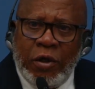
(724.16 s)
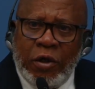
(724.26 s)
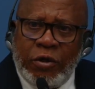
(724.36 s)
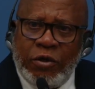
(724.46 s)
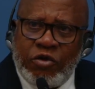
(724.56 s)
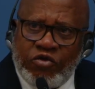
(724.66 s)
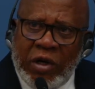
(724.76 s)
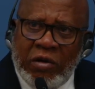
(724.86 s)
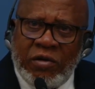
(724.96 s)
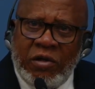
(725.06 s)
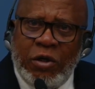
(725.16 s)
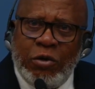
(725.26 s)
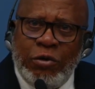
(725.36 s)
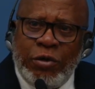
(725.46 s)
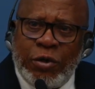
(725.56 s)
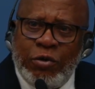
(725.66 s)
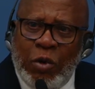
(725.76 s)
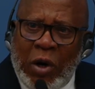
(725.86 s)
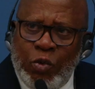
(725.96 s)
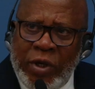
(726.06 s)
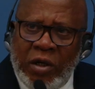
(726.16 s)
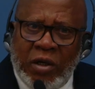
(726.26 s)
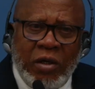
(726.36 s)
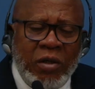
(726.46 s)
to strengthen those who are weak,